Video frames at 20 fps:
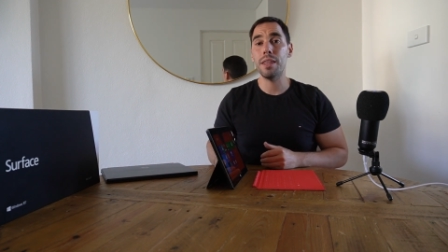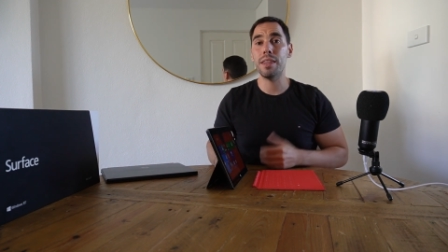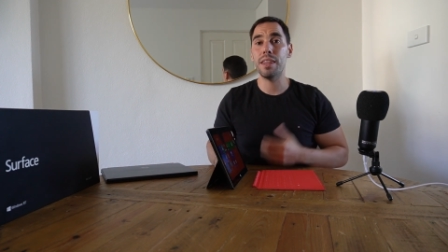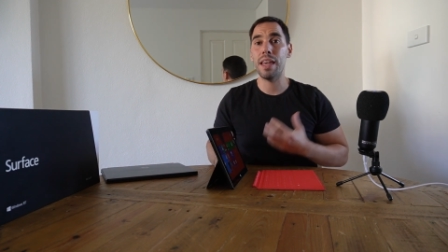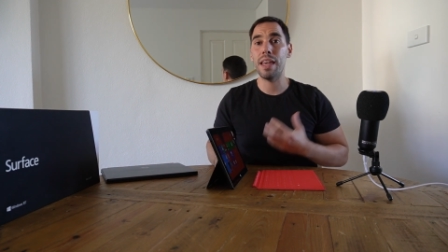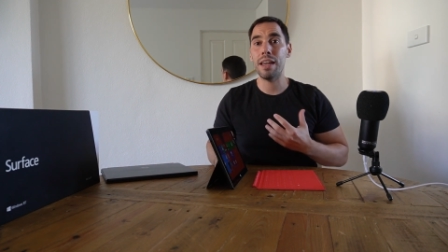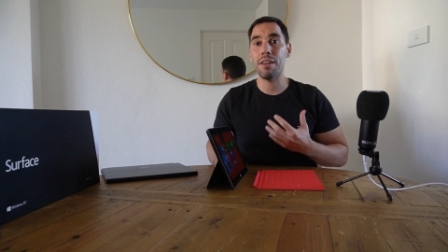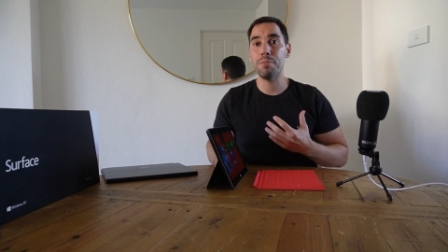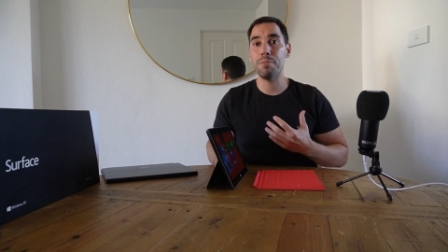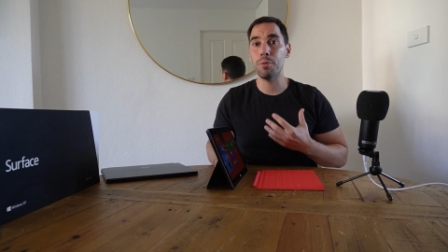
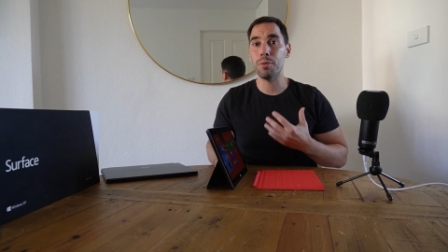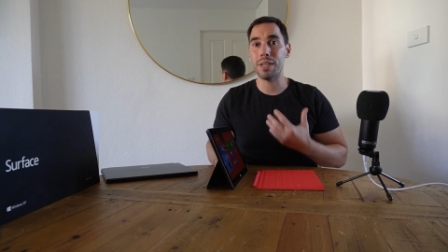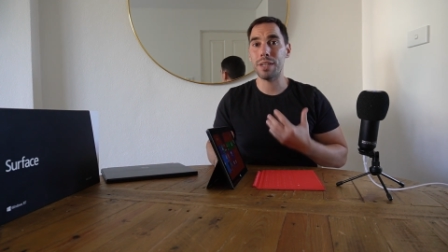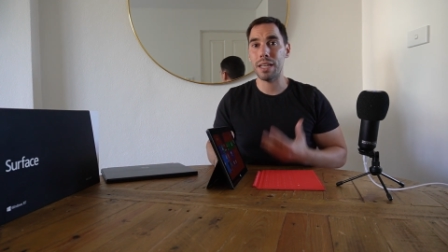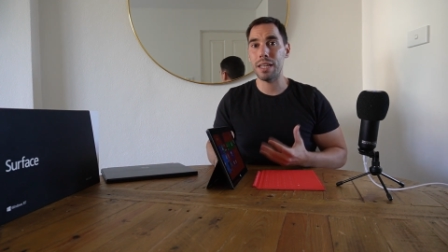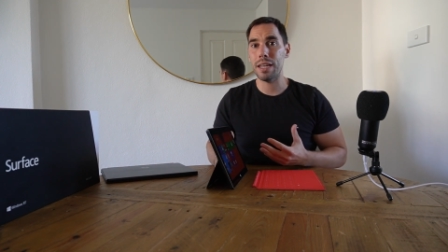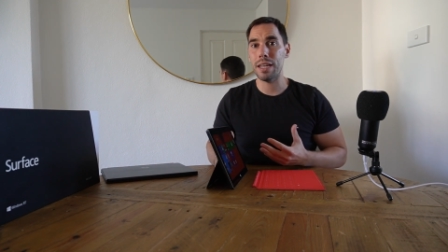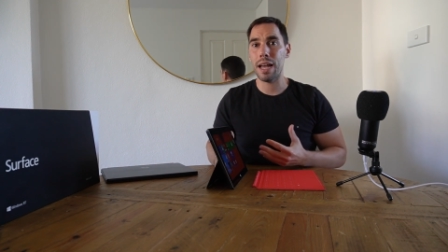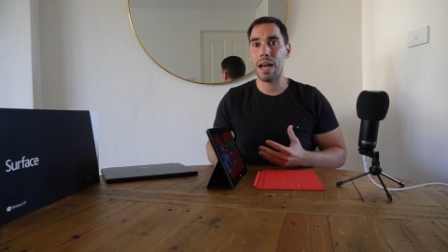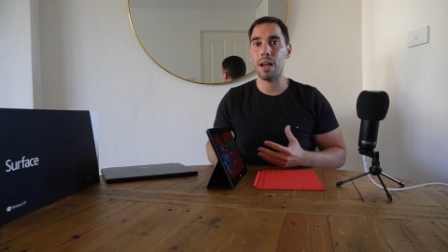they've built
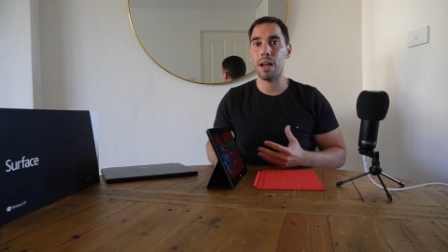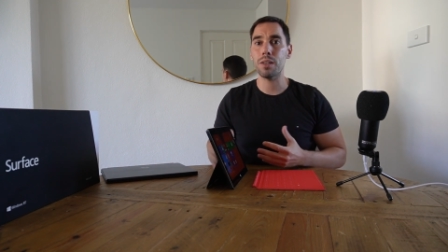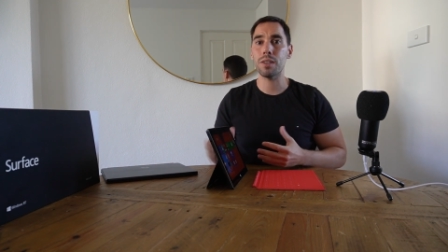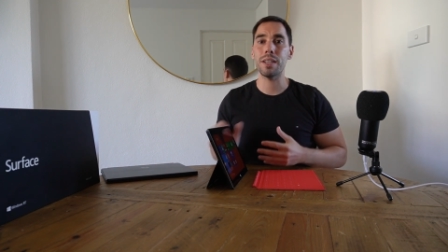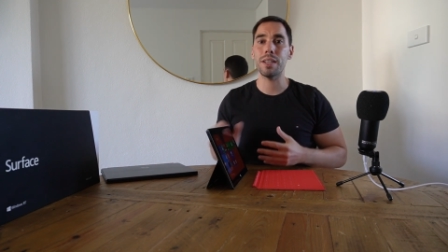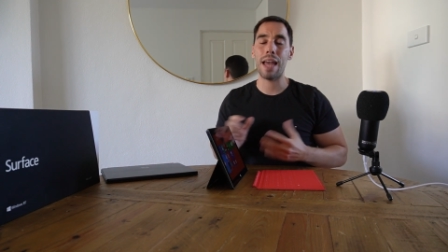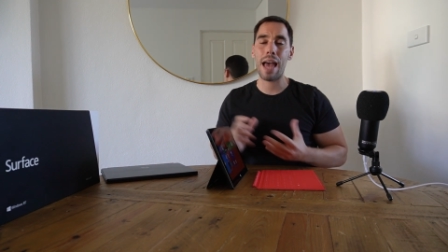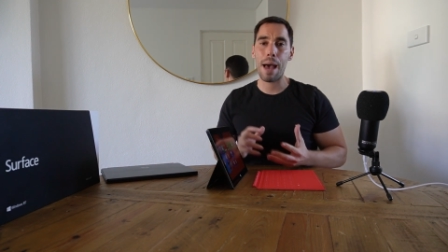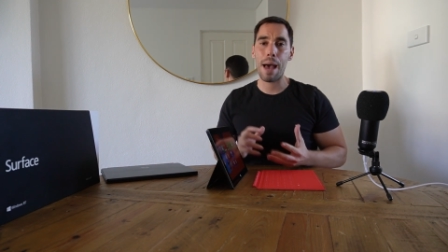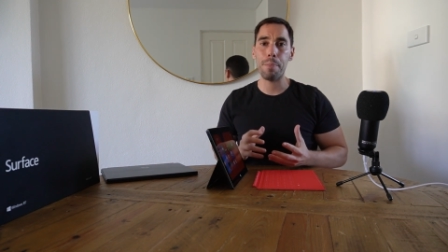in-house,
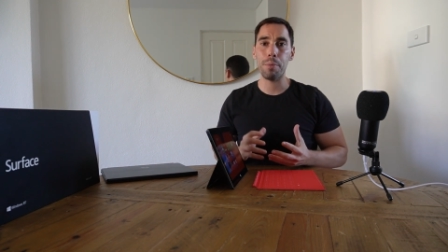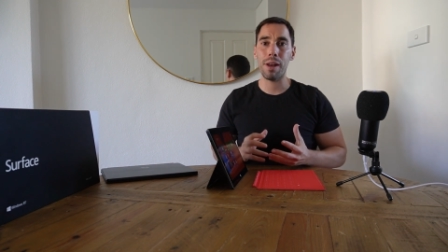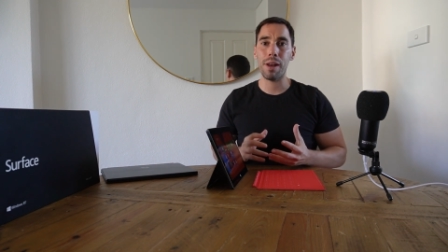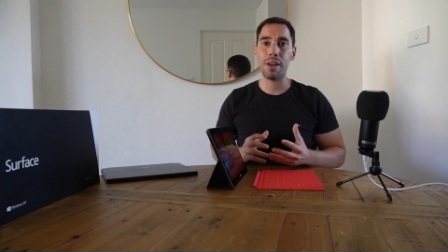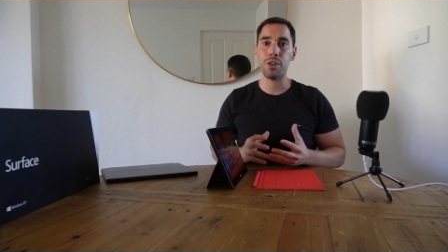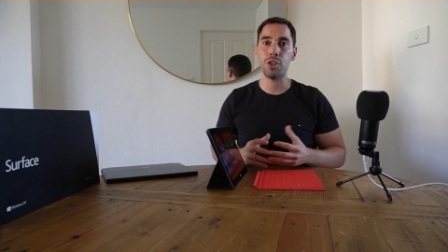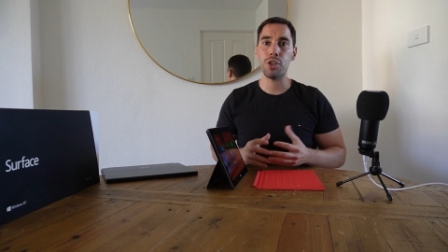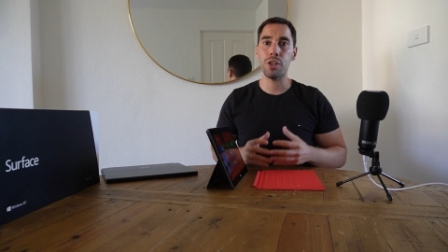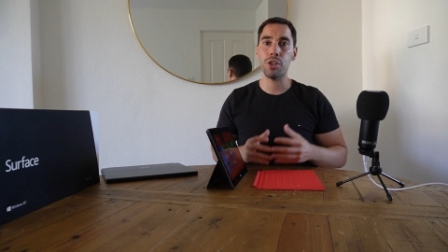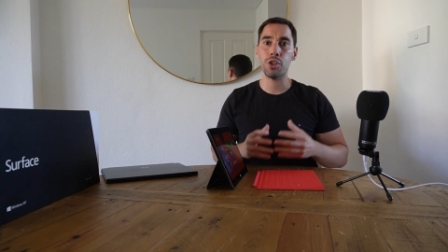and Apple
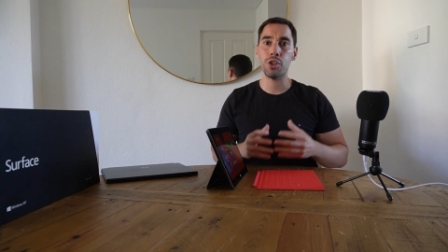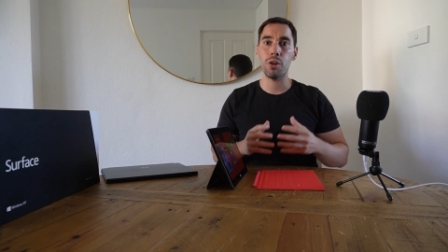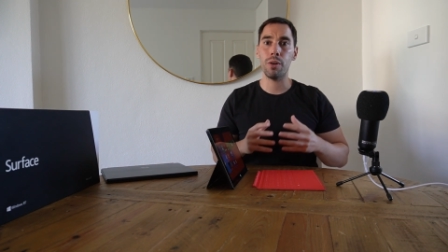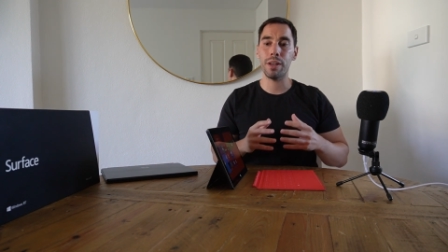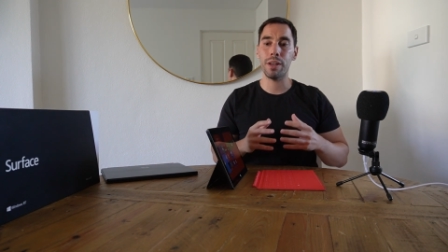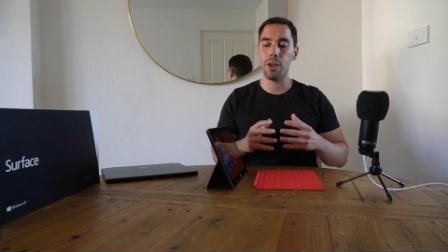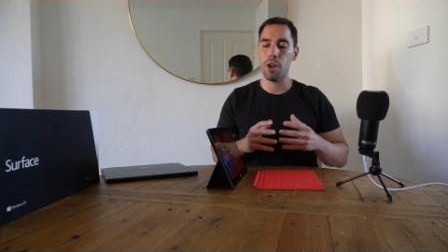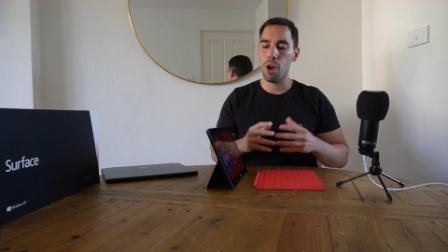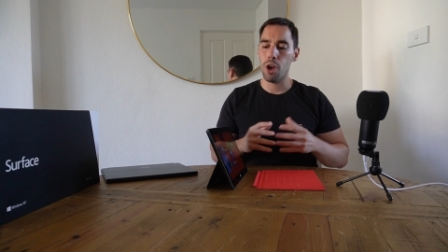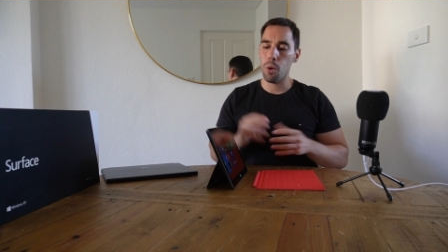actually
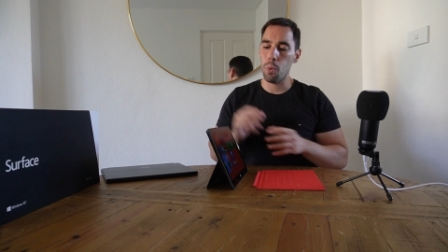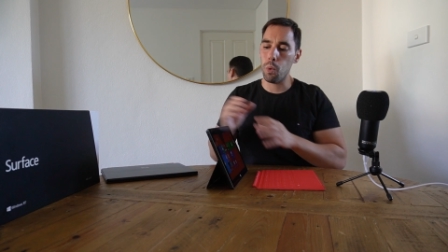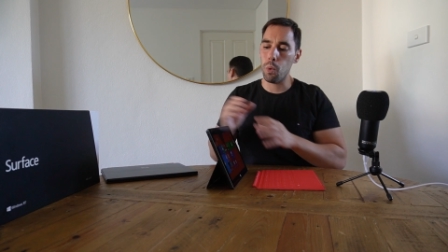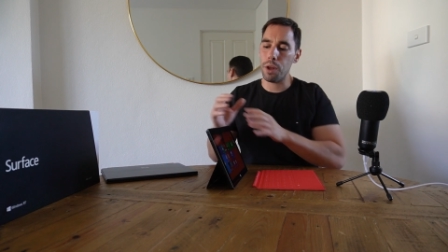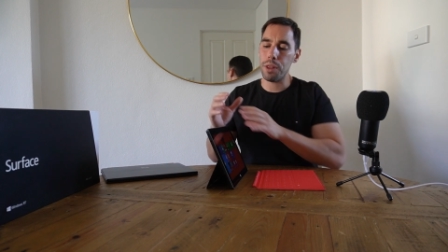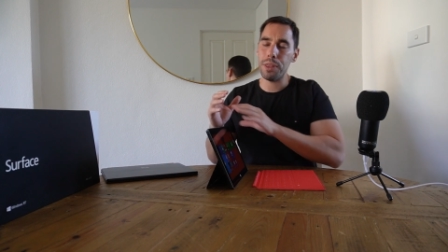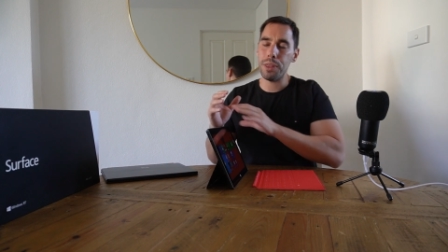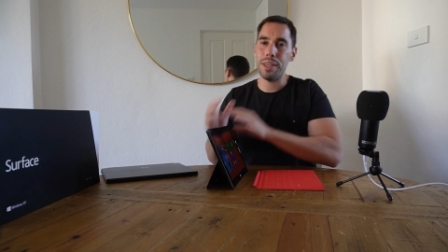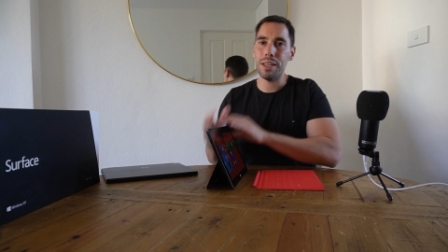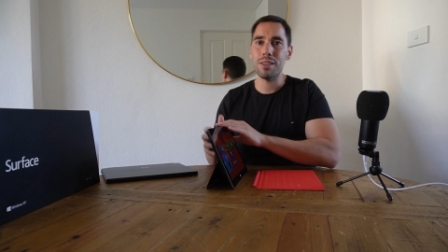showing
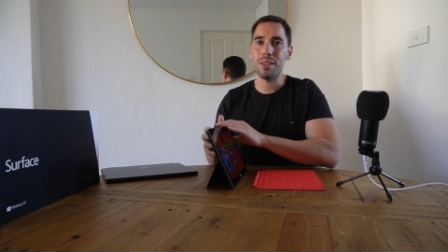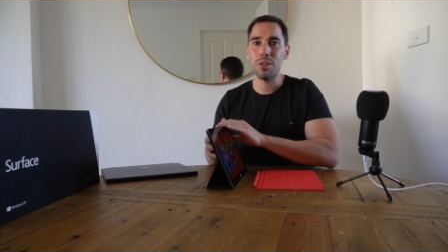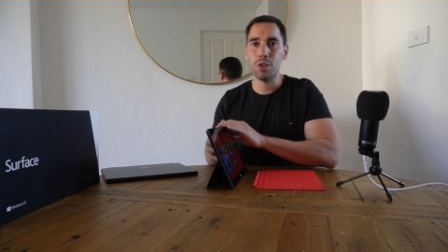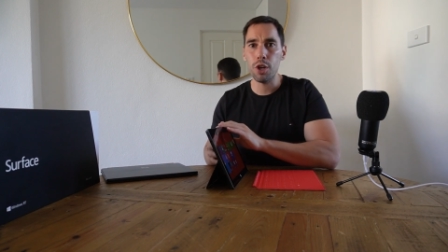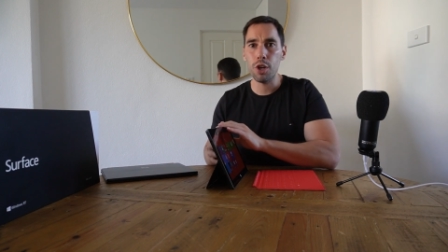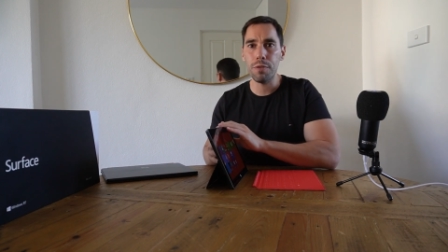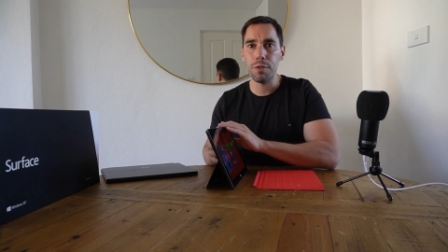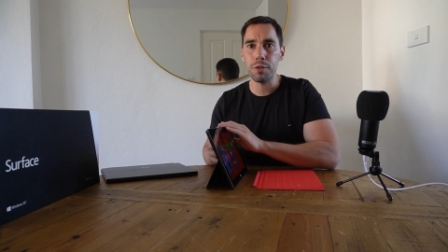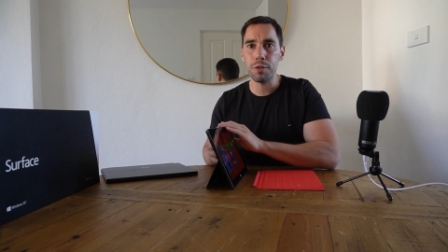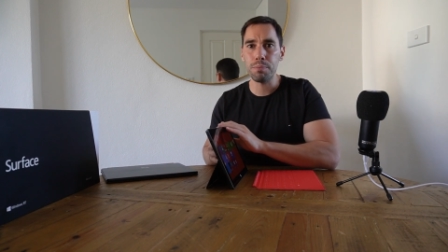what this
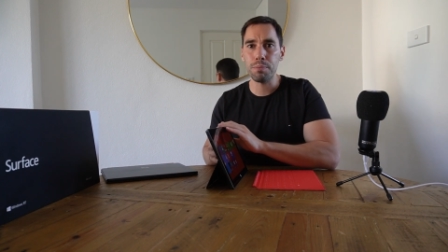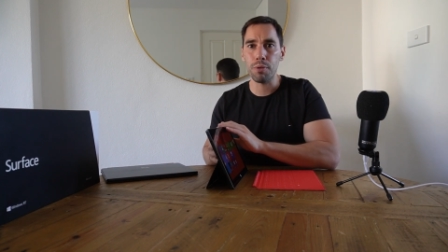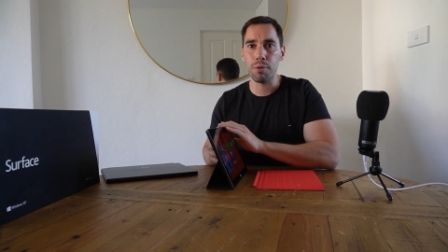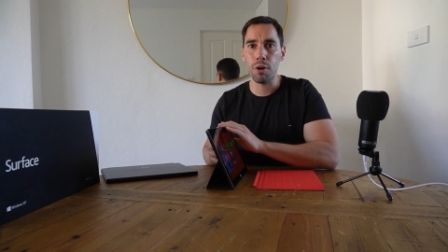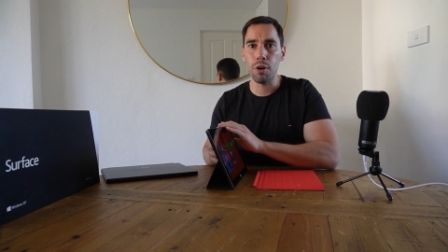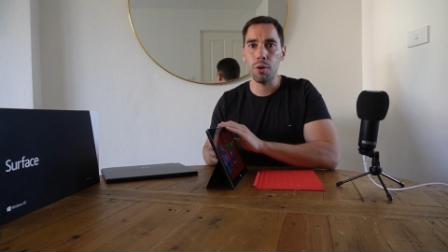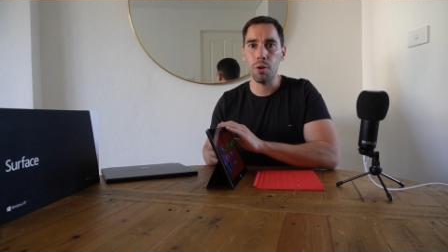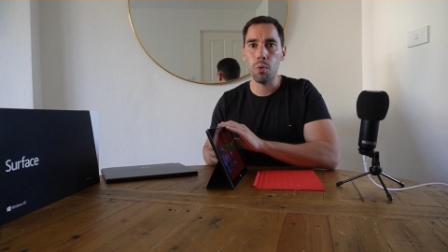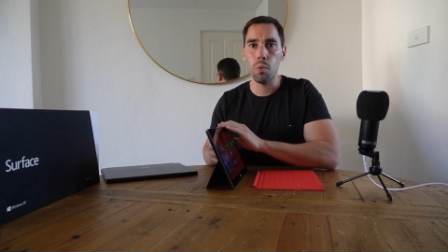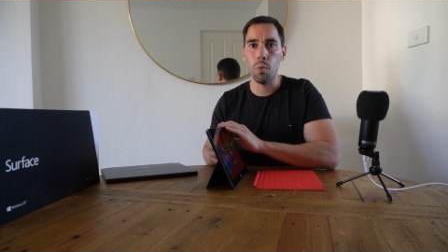Surface
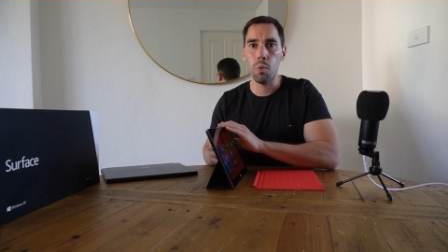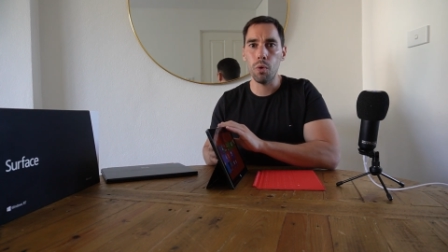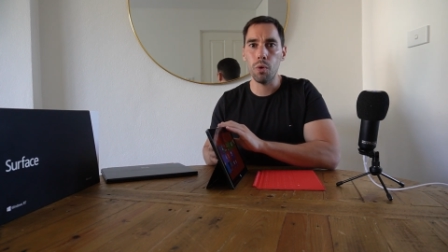Pro